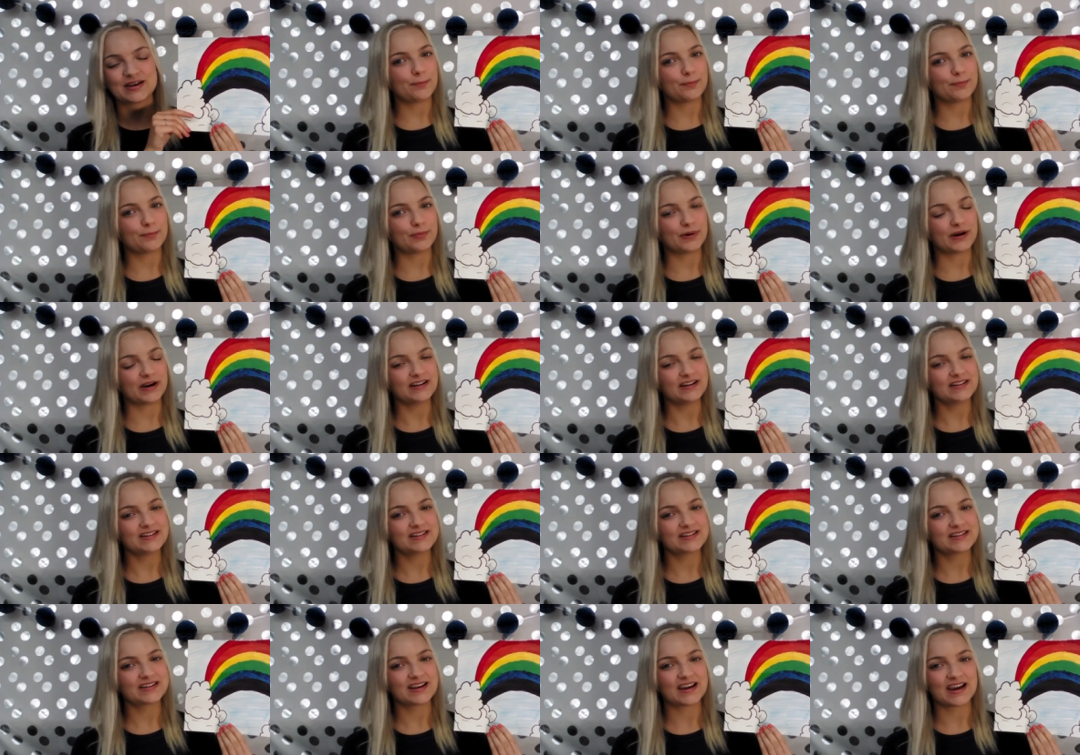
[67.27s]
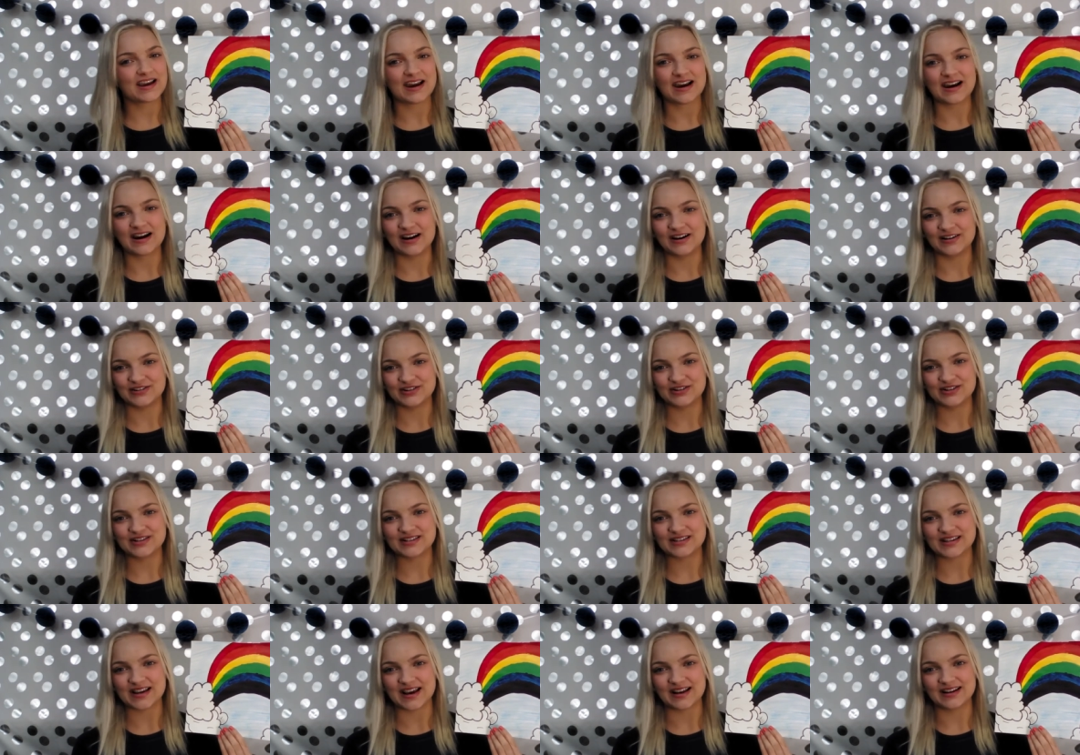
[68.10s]
but
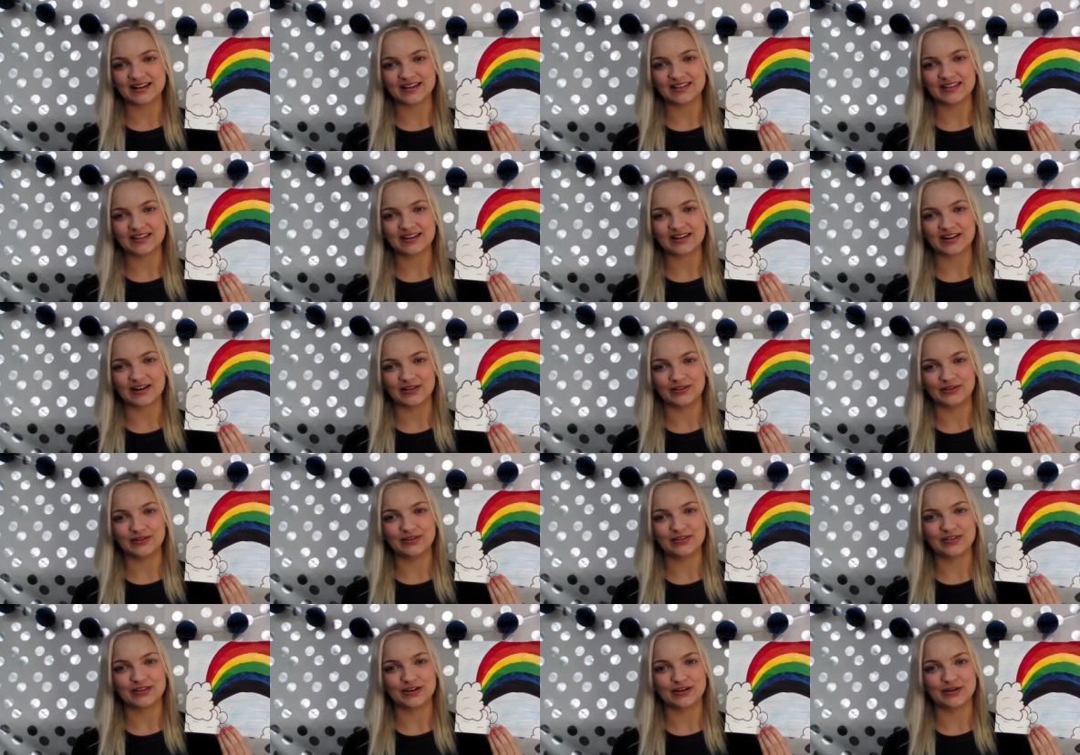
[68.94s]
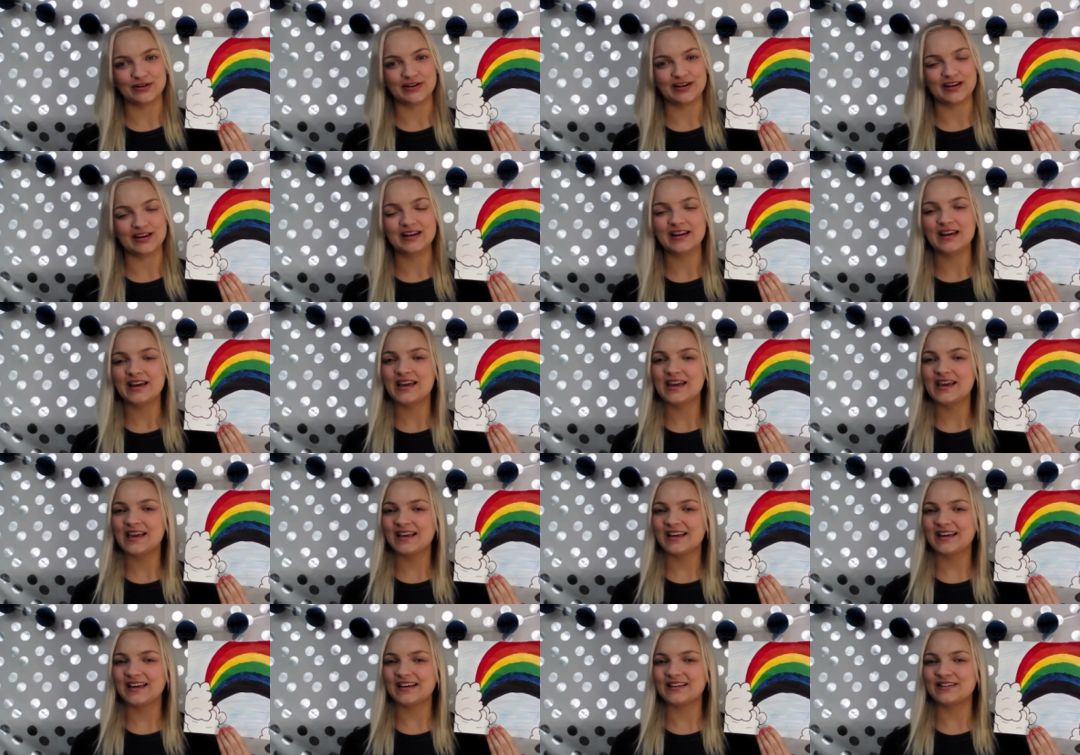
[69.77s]
understanding the color theory
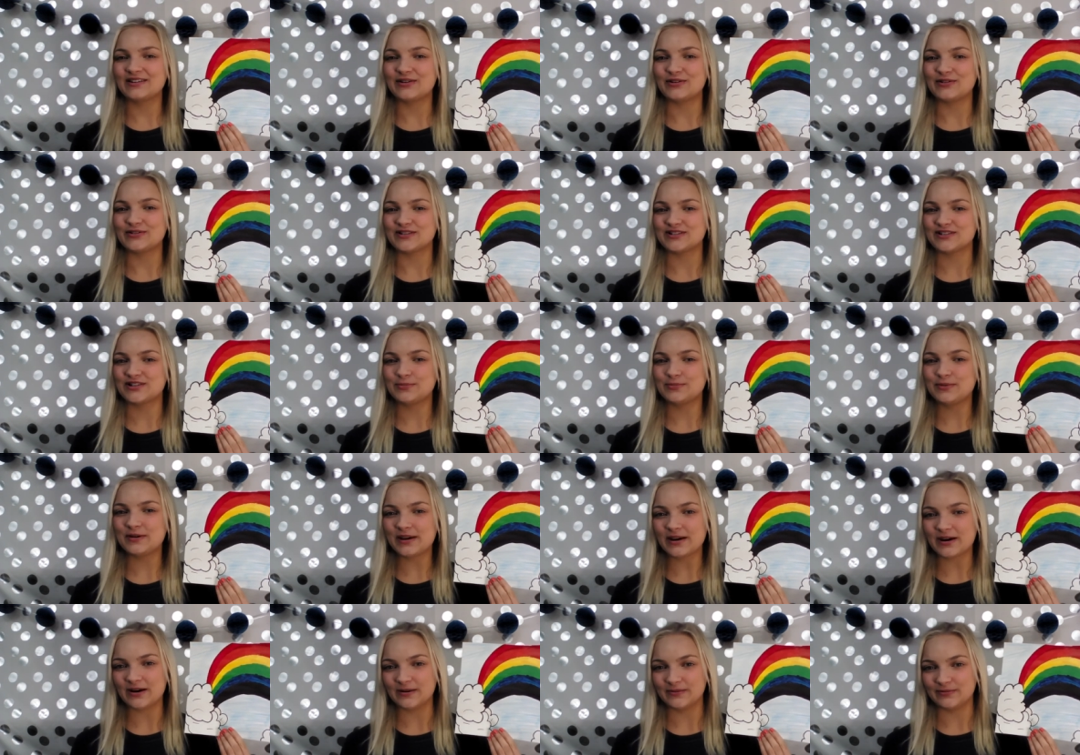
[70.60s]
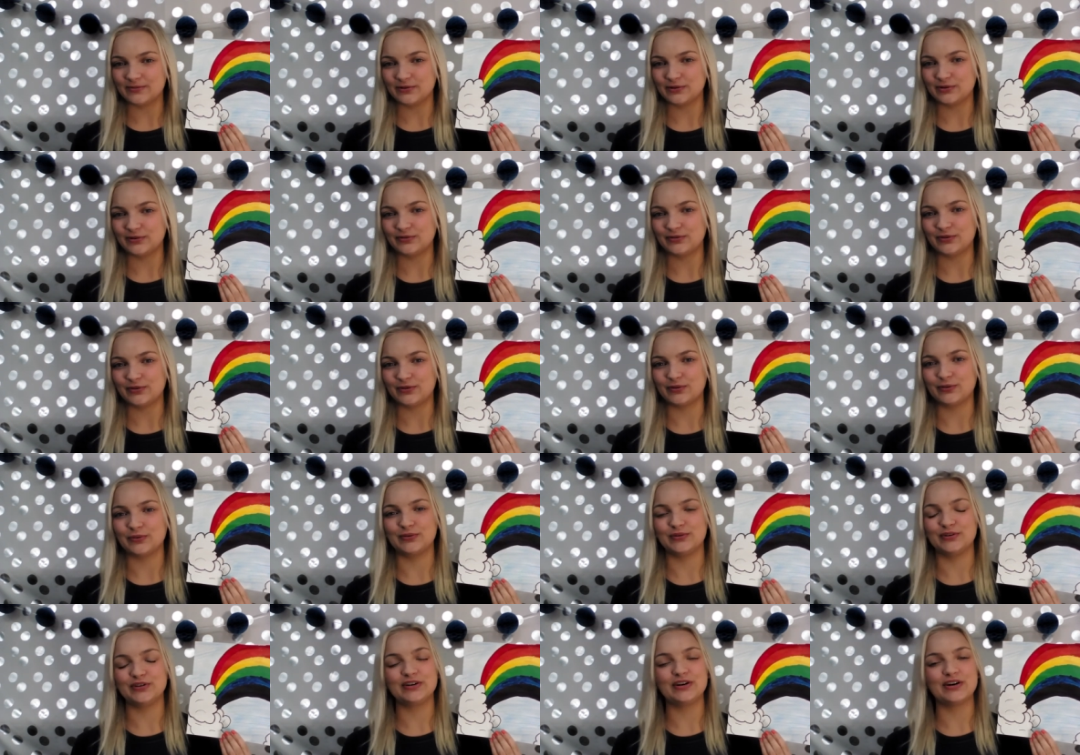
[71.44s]
can also be helpful for
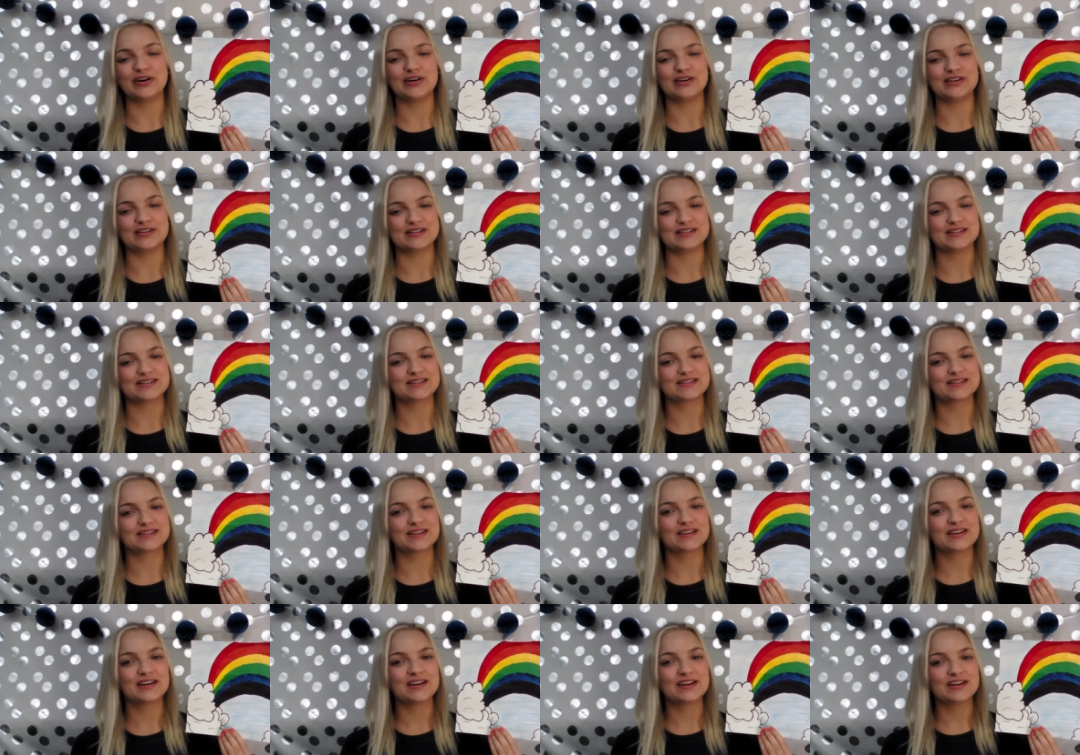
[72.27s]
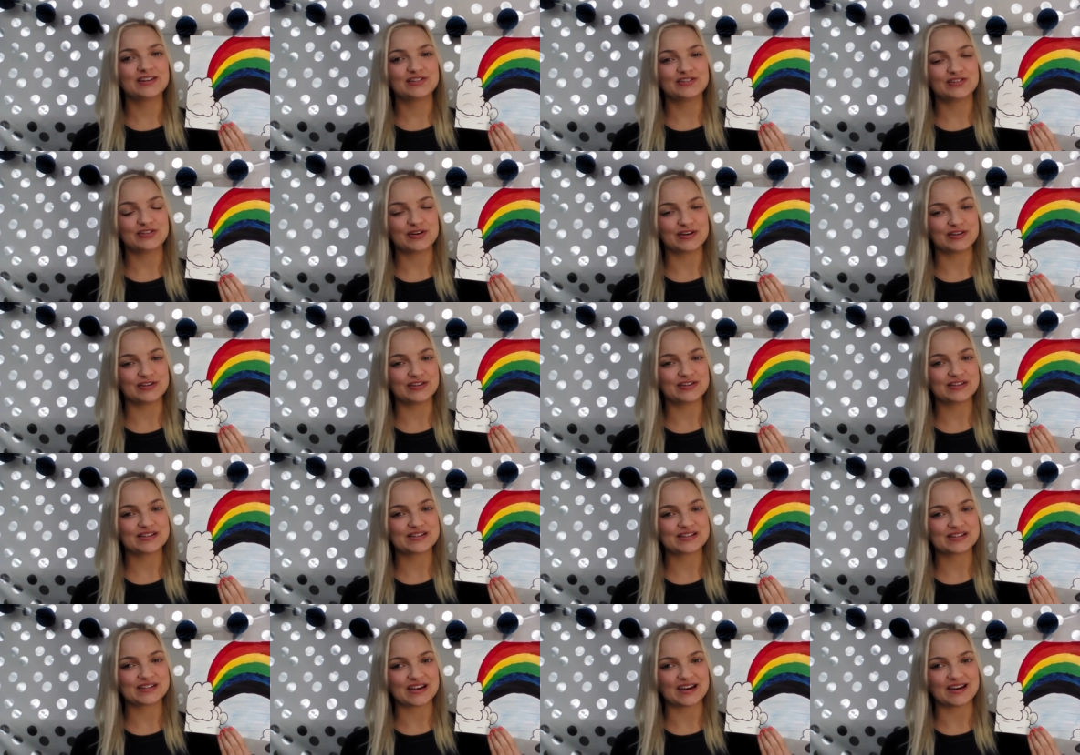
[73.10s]
older artists to
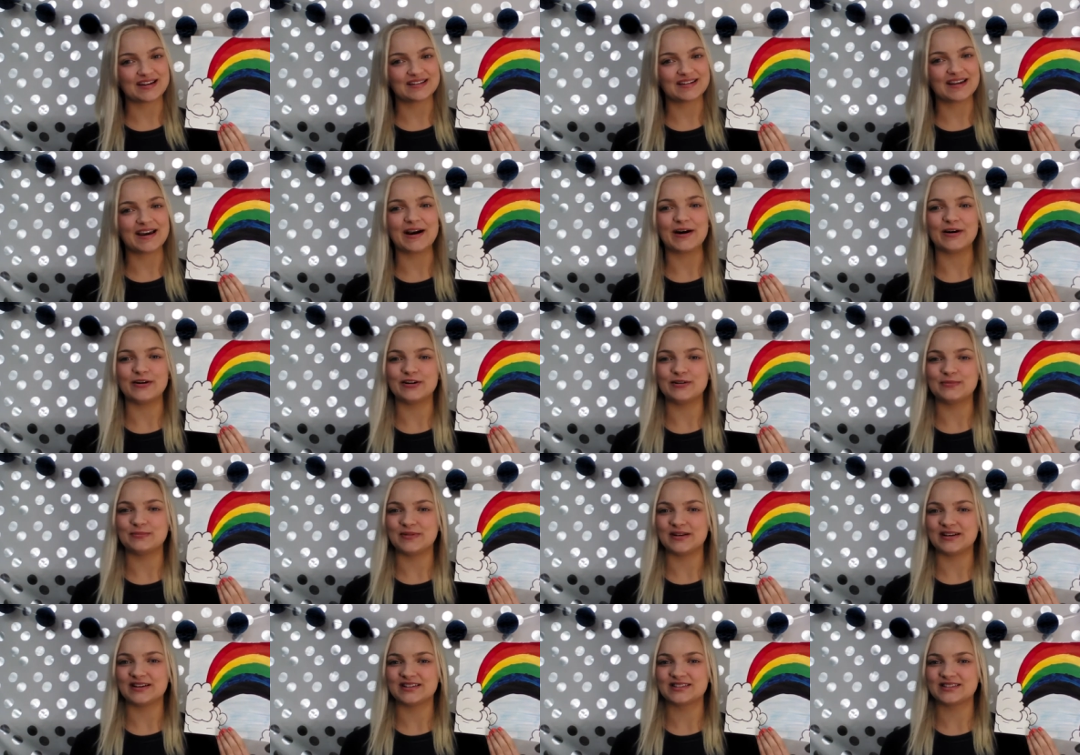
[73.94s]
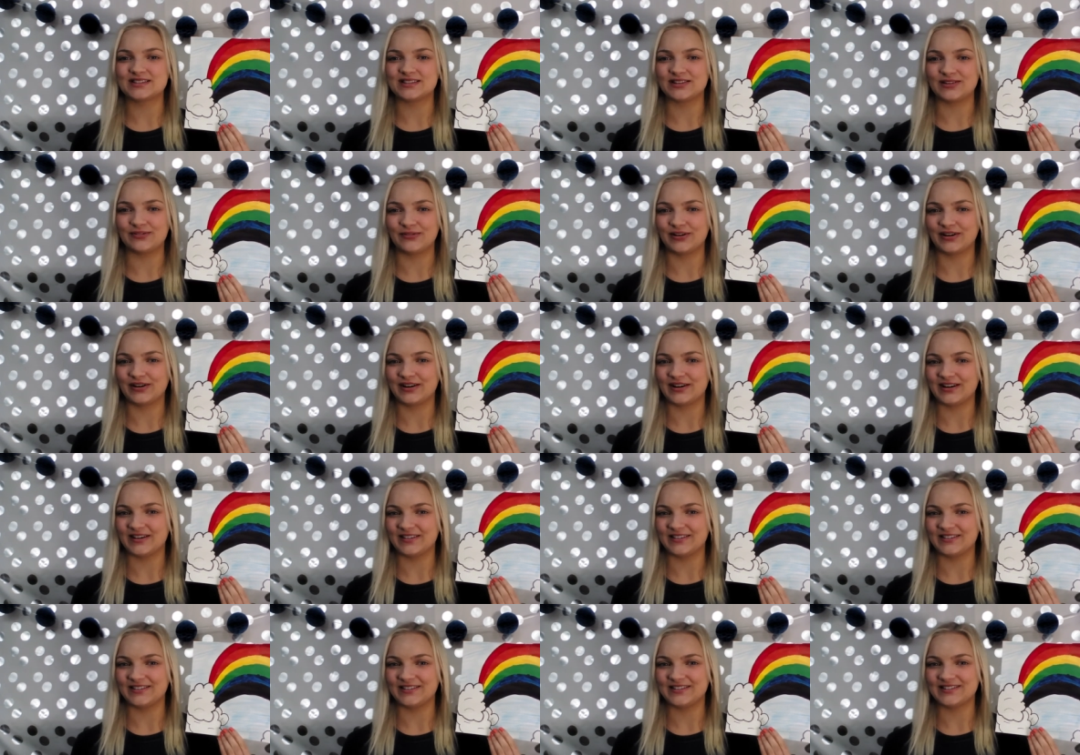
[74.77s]
understand how to mix different
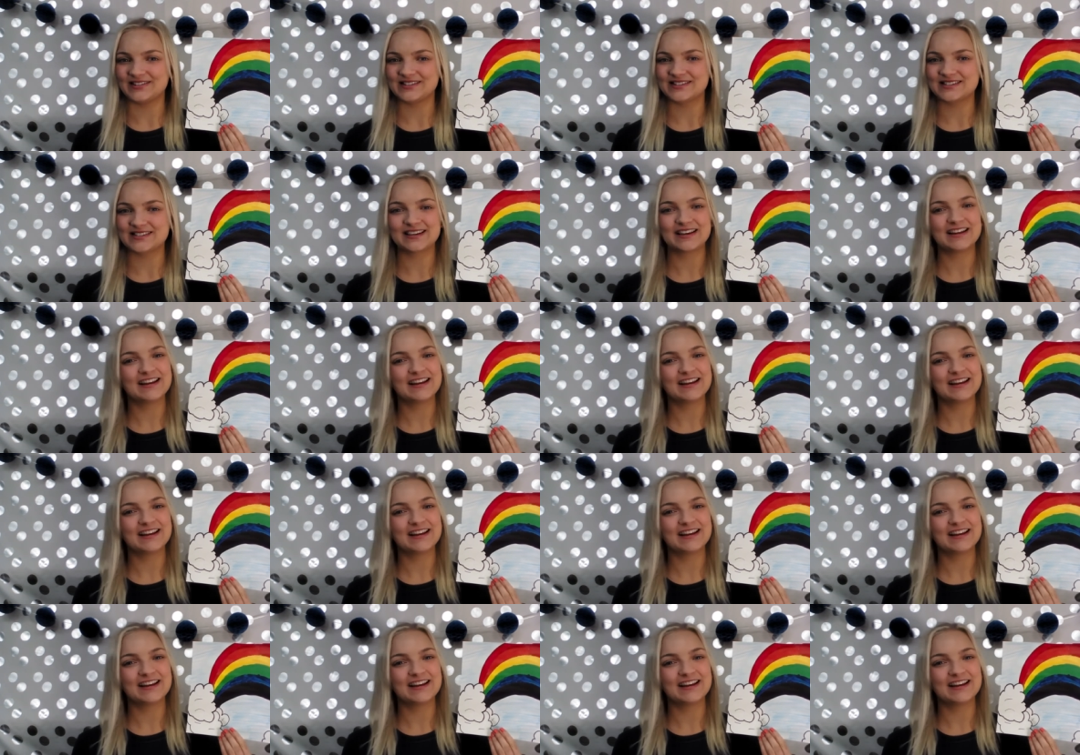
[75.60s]
colors.